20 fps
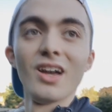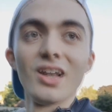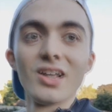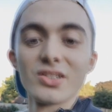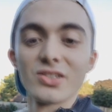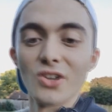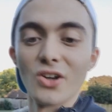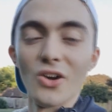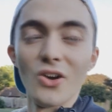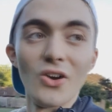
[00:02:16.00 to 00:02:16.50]

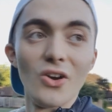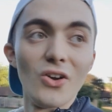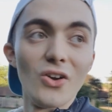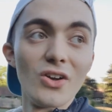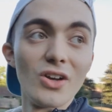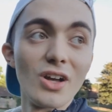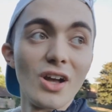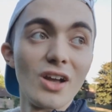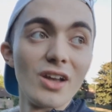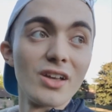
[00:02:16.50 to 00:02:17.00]

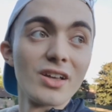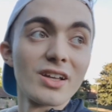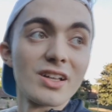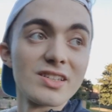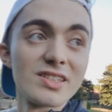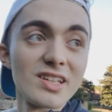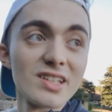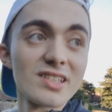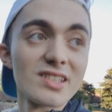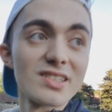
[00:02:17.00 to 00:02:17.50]
So
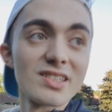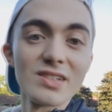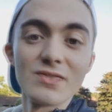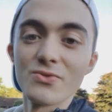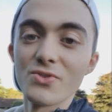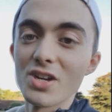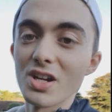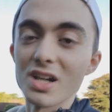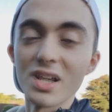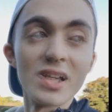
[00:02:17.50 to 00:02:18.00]
consistency
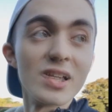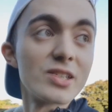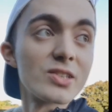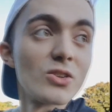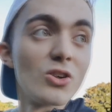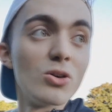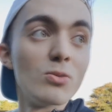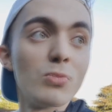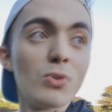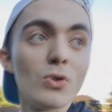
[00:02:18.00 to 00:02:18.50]
really is
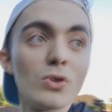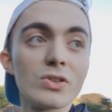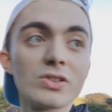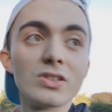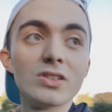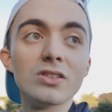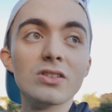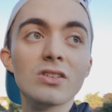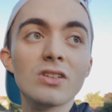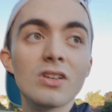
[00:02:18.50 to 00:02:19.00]
so
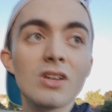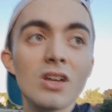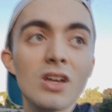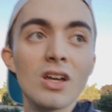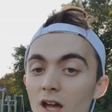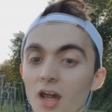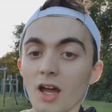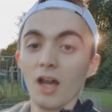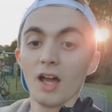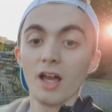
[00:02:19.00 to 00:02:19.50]
important.
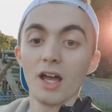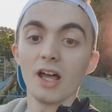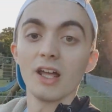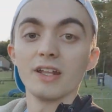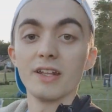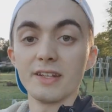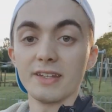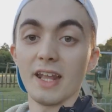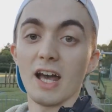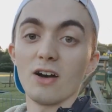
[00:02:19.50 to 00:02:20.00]

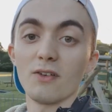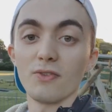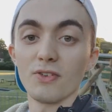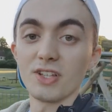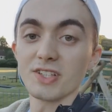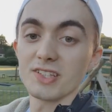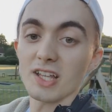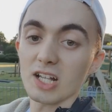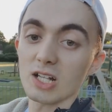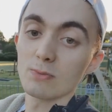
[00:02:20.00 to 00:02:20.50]
Now, for
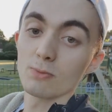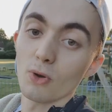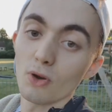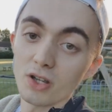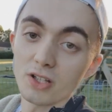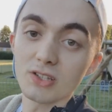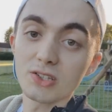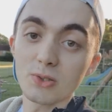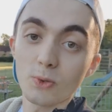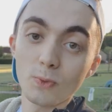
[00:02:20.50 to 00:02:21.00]
the second
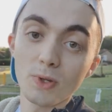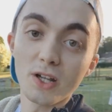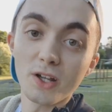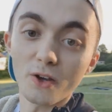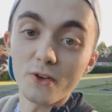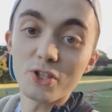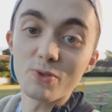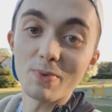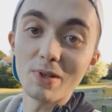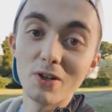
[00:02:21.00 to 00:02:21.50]
point, we're
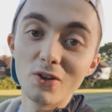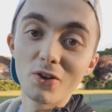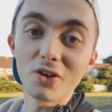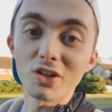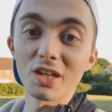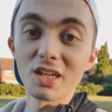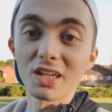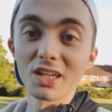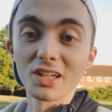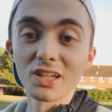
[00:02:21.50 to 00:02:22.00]
going to be
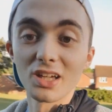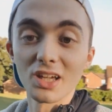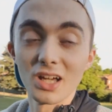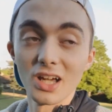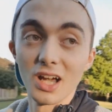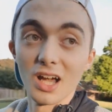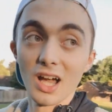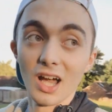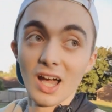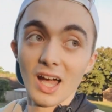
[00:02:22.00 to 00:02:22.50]
looking
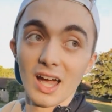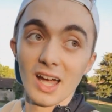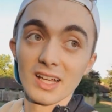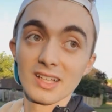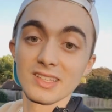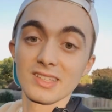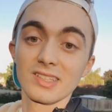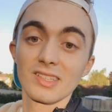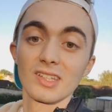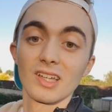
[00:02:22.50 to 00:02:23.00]

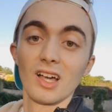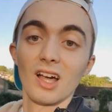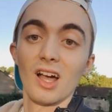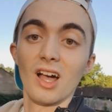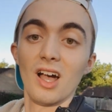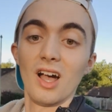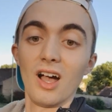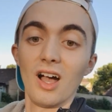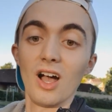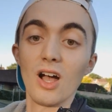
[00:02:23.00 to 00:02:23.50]
at
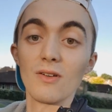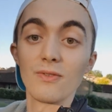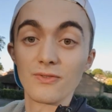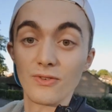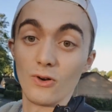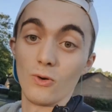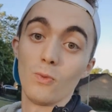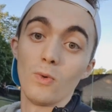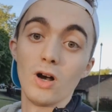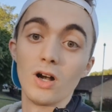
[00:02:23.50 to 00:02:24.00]

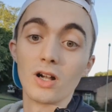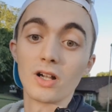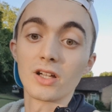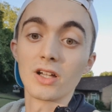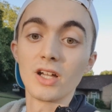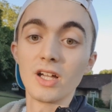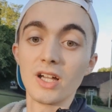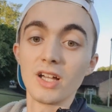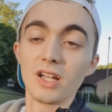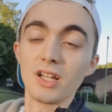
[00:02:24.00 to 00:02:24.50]
footwork.
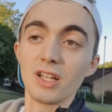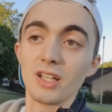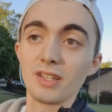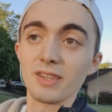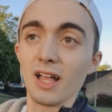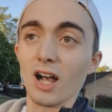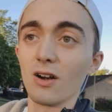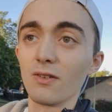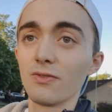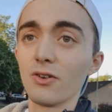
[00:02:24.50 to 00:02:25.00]

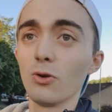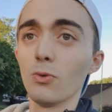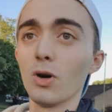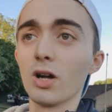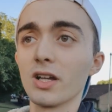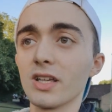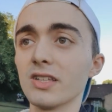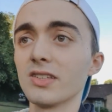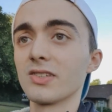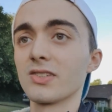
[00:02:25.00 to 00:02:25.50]
Now,
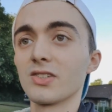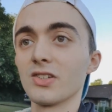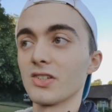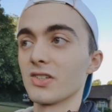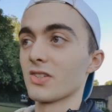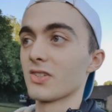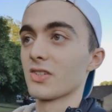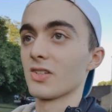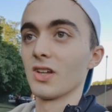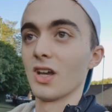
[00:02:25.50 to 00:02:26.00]
footwork is
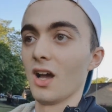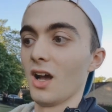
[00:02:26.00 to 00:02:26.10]
just,